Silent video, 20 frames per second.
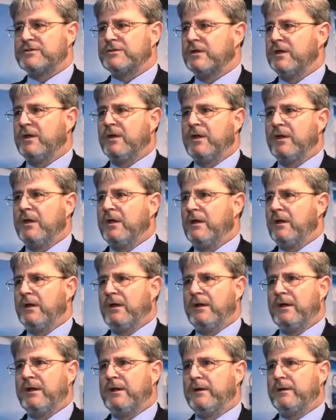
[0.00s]

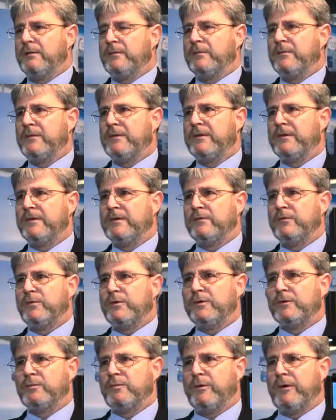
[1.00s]
The
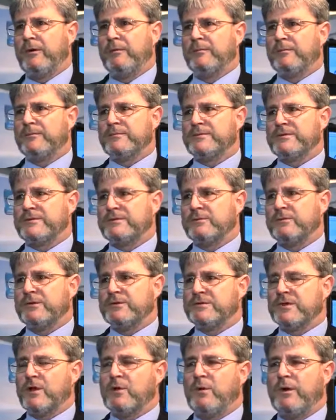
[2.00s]
Weir Pumps
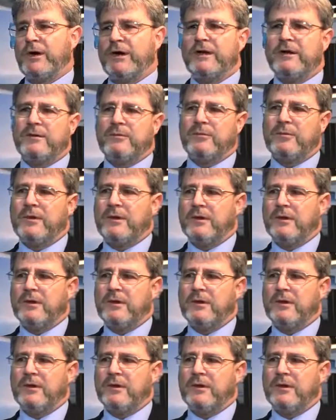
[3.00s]
was acquired